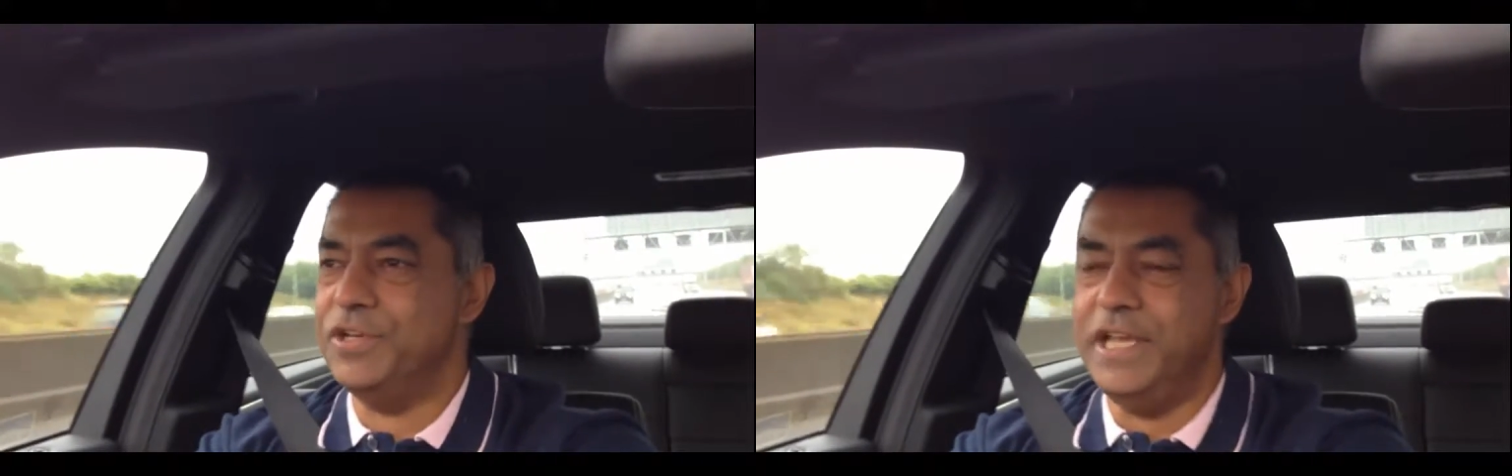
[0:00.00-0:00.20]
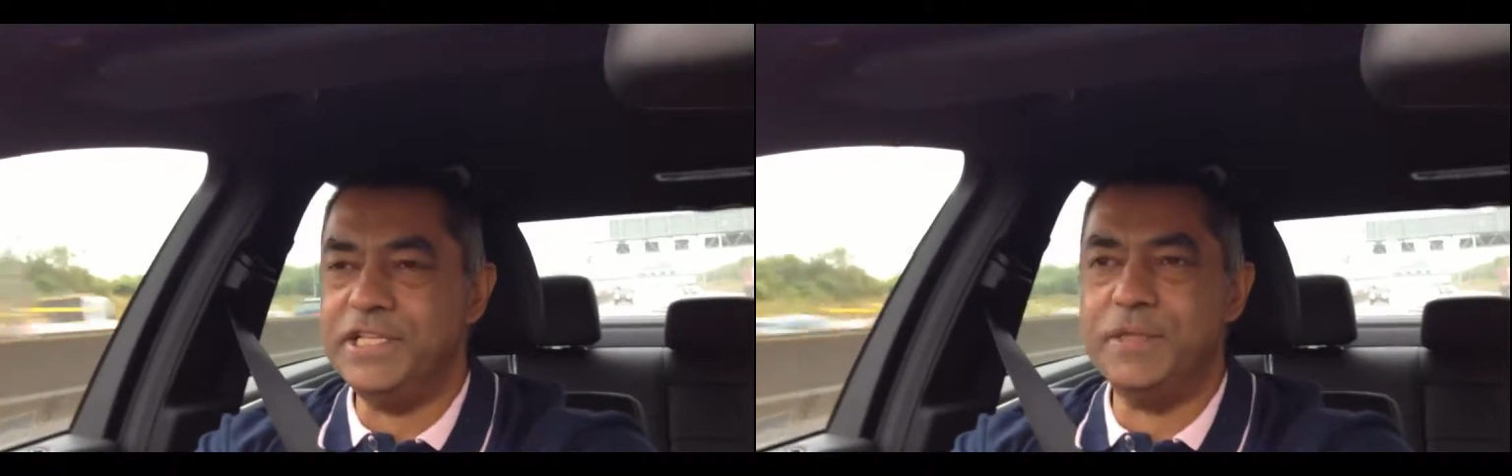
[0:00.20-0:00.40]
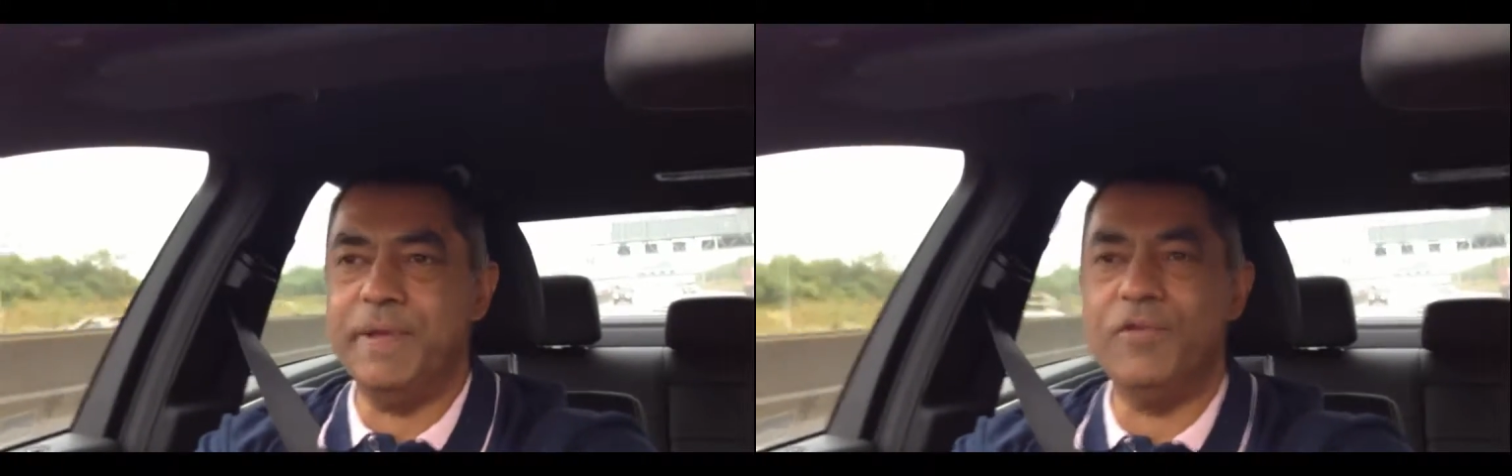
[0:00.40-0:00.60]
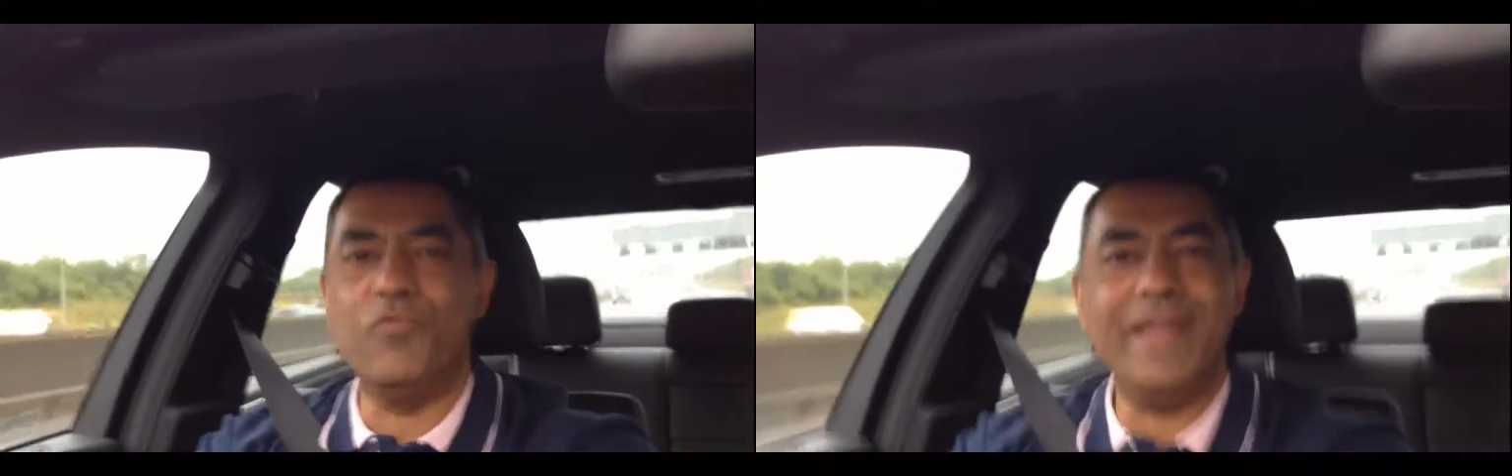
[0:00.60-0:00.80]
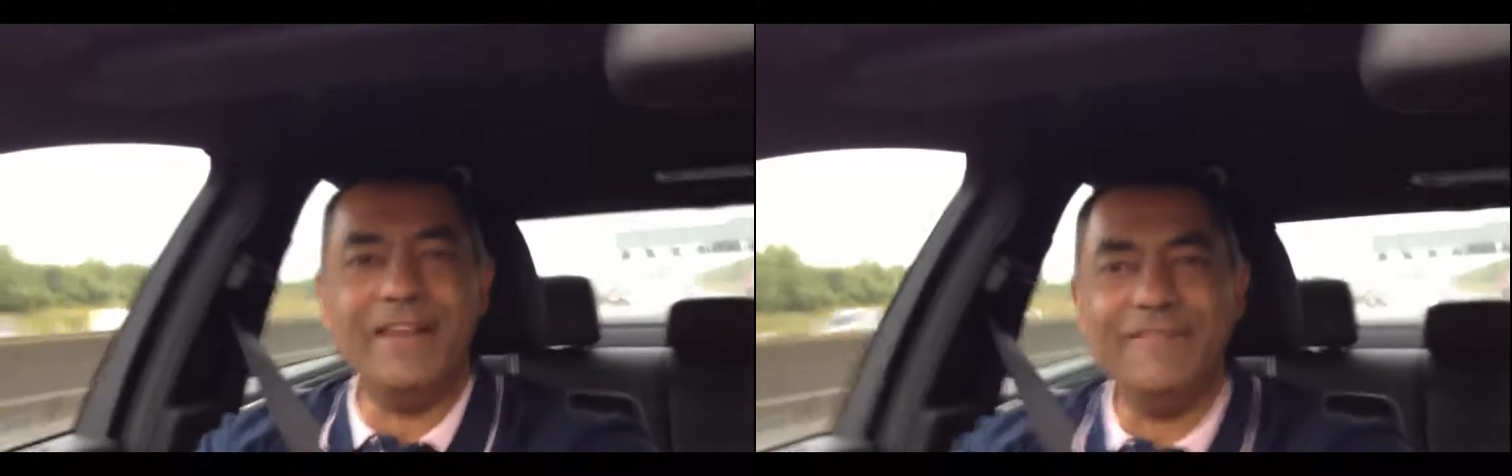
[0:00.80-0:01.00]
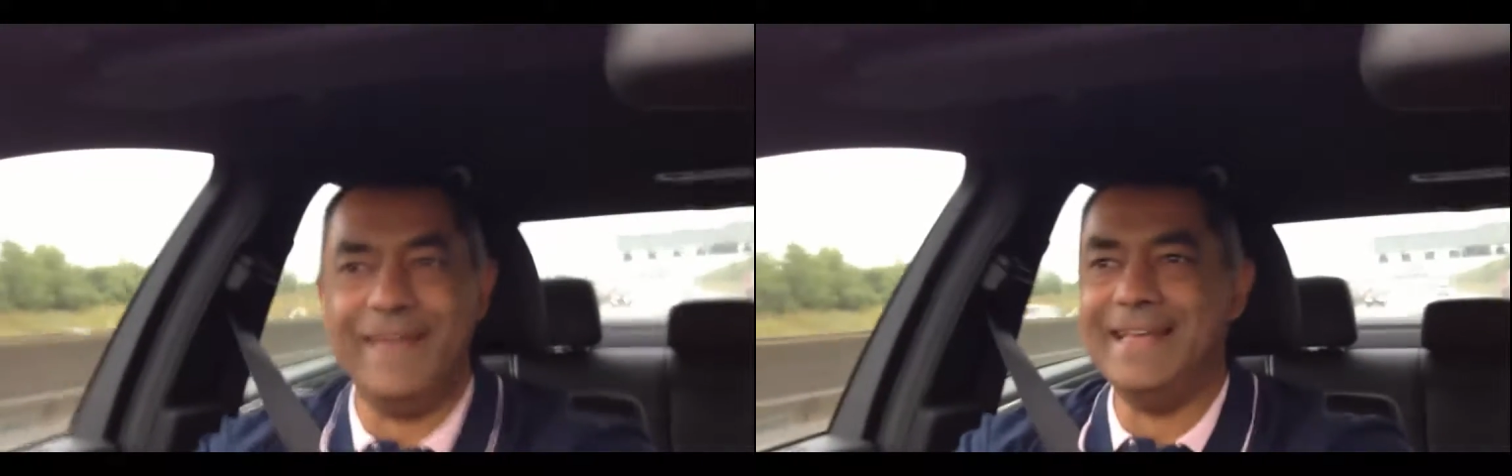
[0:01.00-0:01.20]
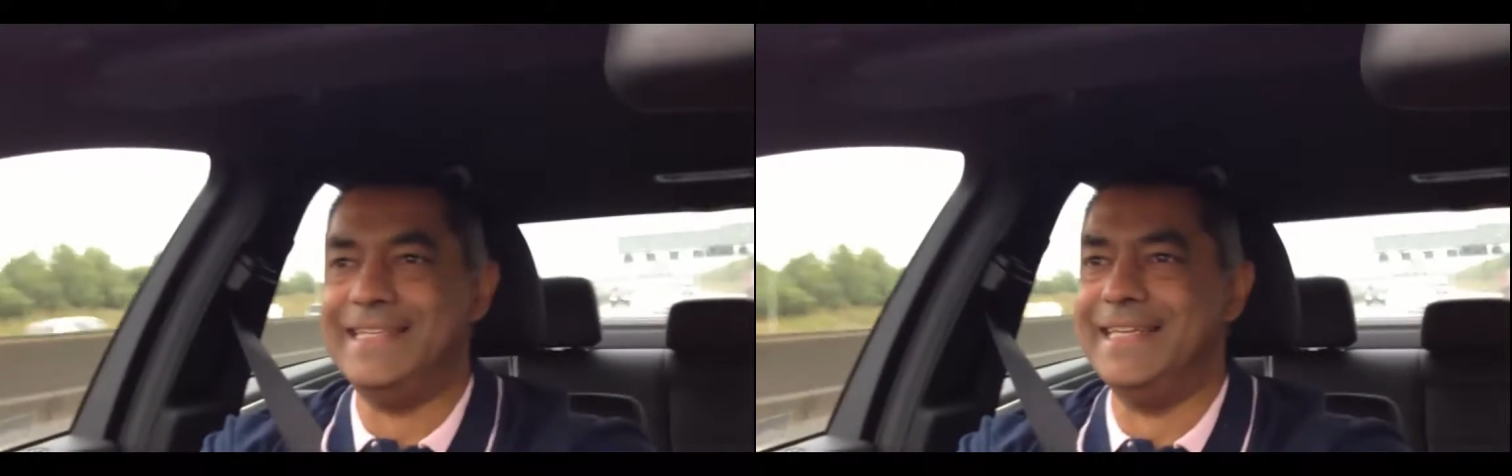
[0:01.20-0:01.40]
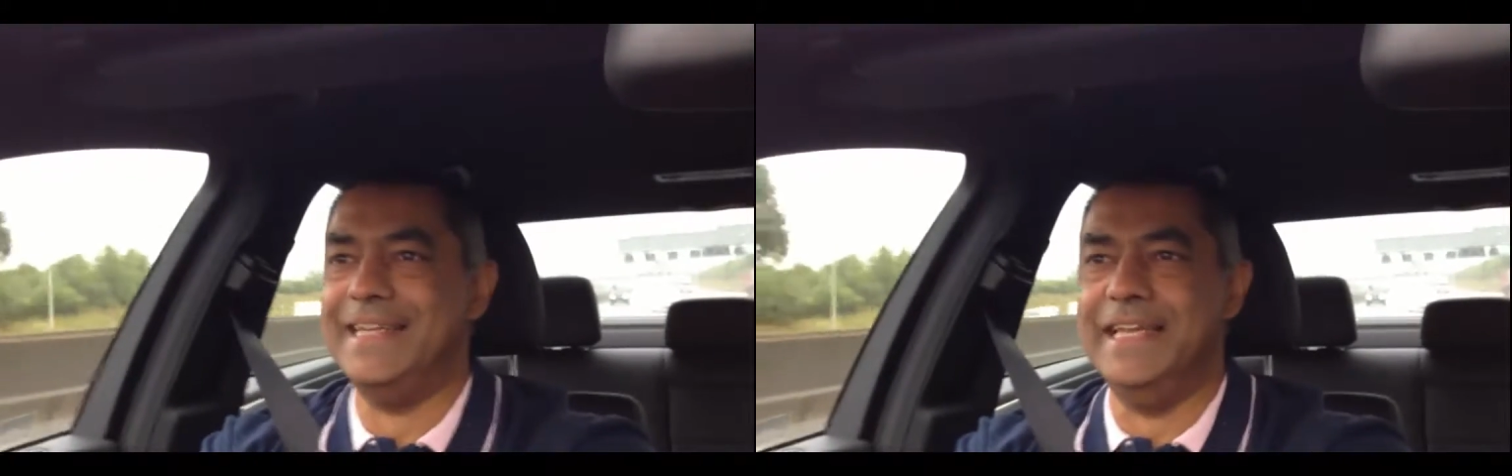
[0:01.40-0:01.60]
it needs to be
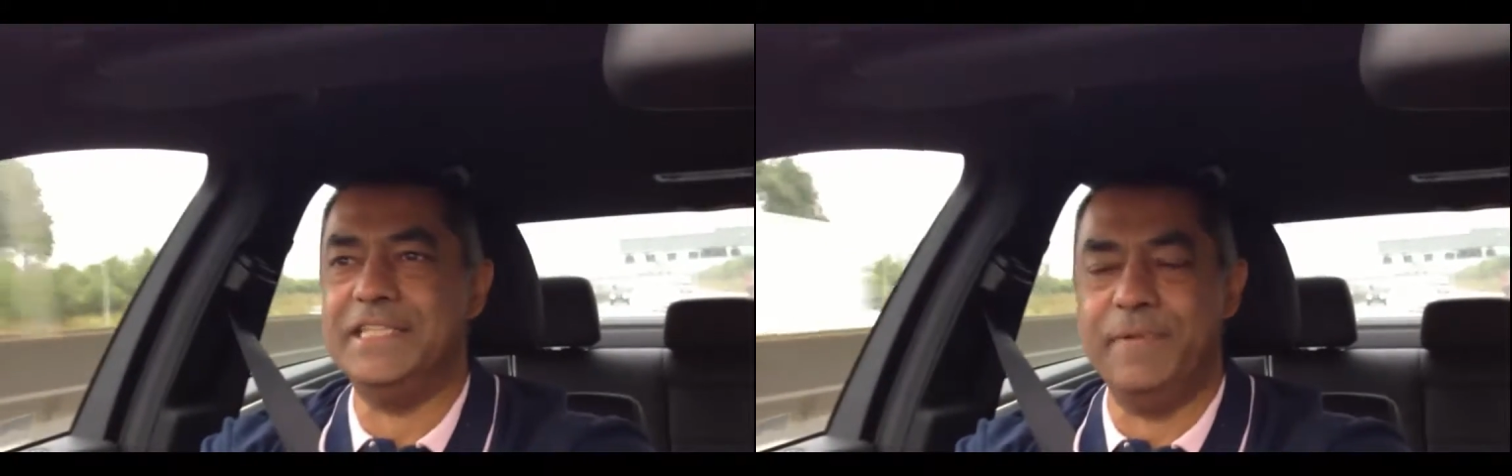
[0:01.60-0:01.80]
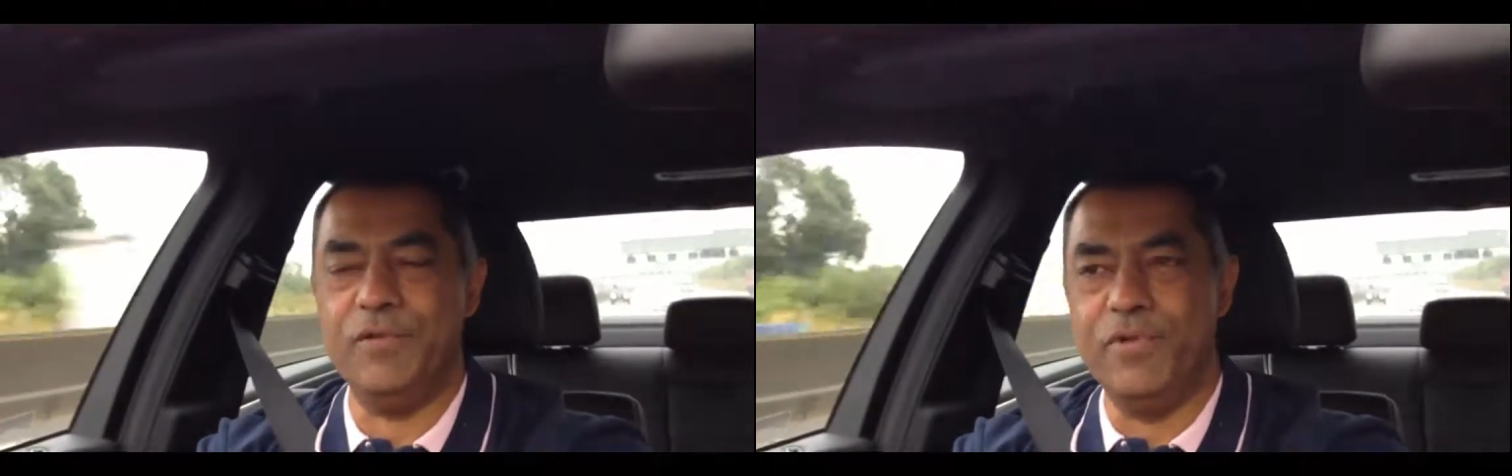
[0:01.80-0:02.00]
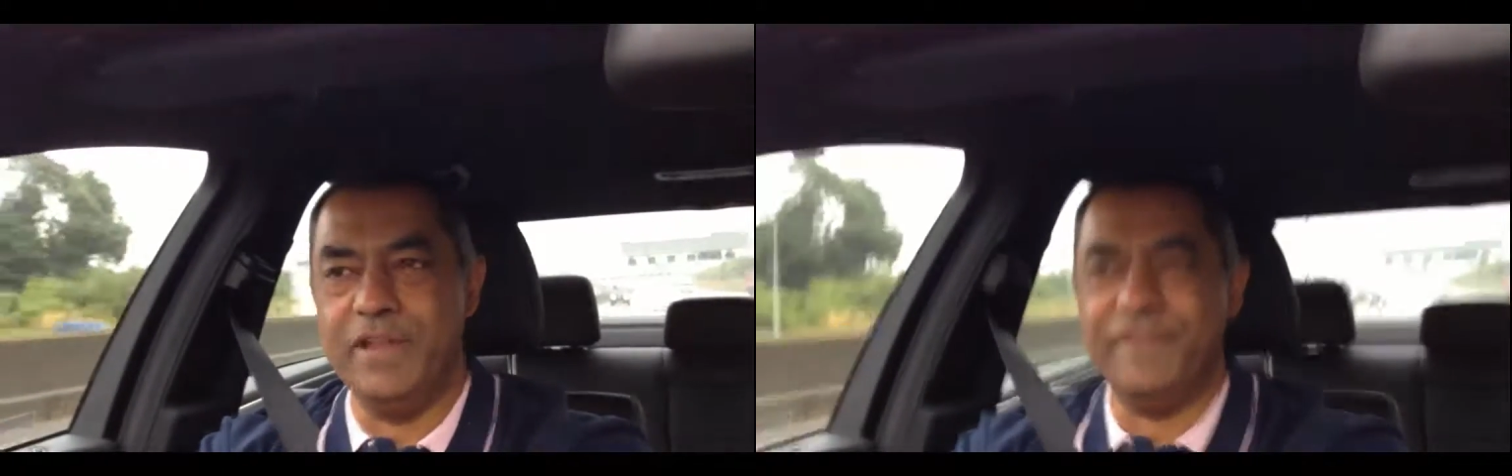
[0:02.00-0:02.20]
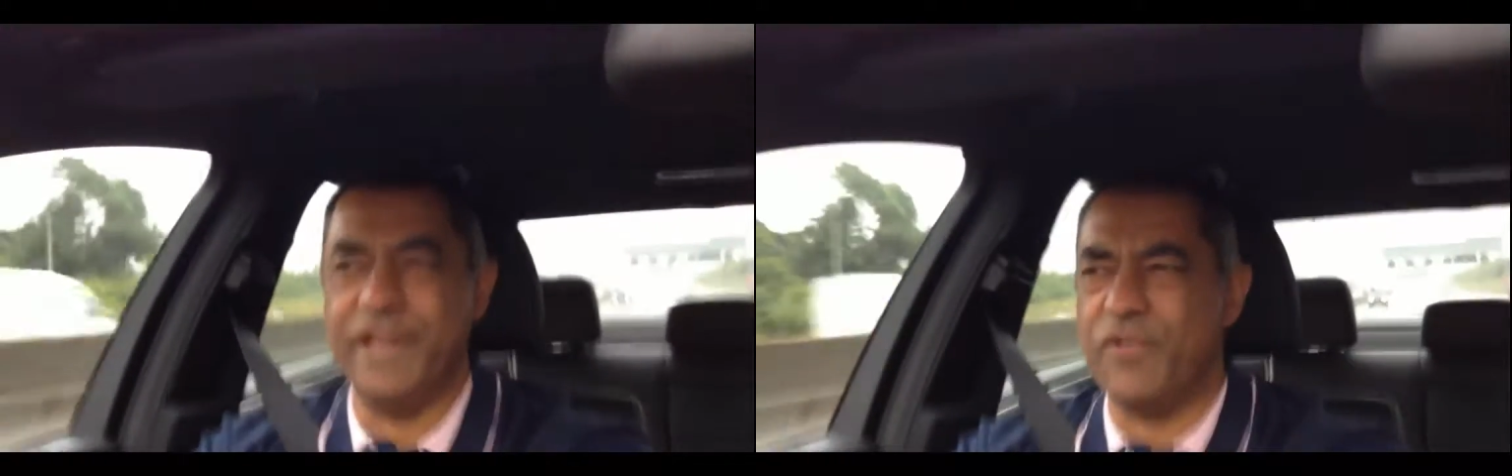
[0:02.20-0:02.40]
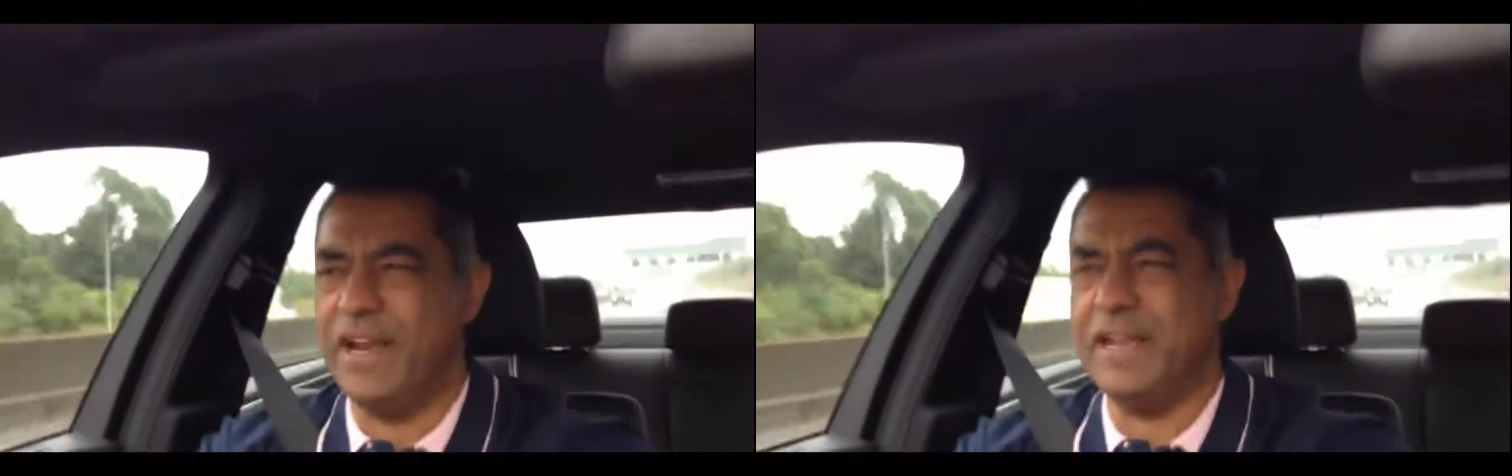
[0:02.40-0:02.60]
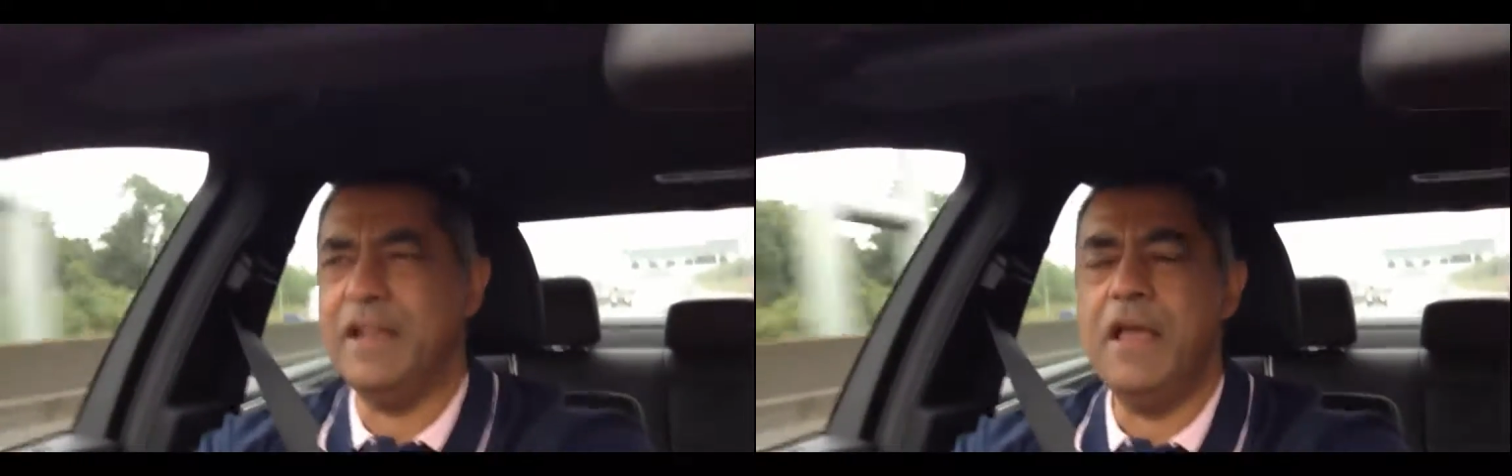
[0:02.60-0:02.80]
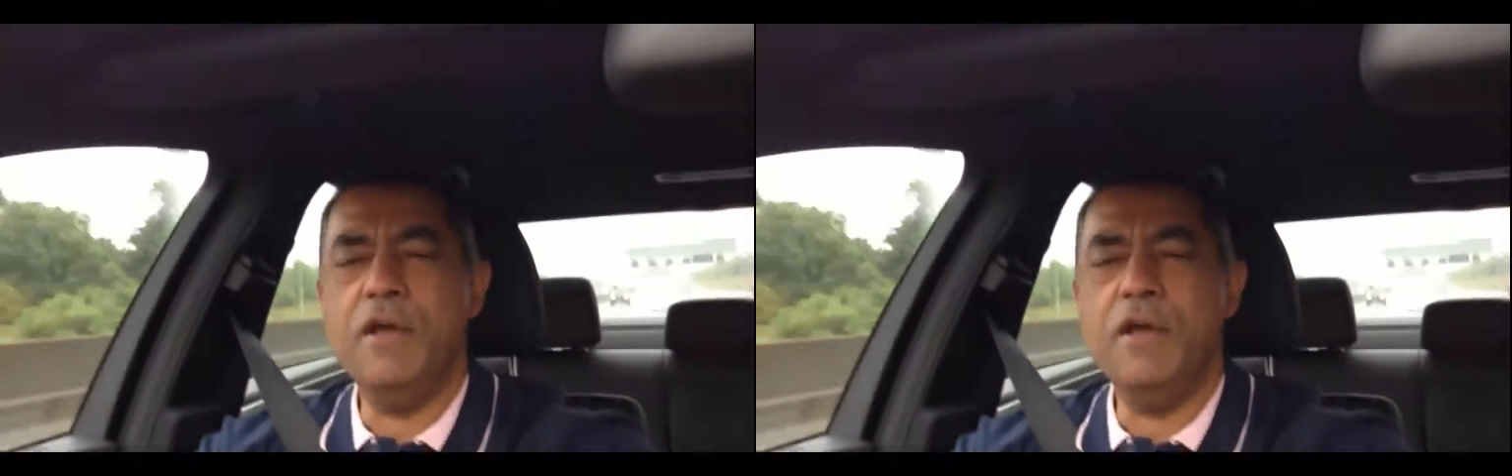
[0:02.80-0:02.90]
reinvented, it needs to be reinvigorated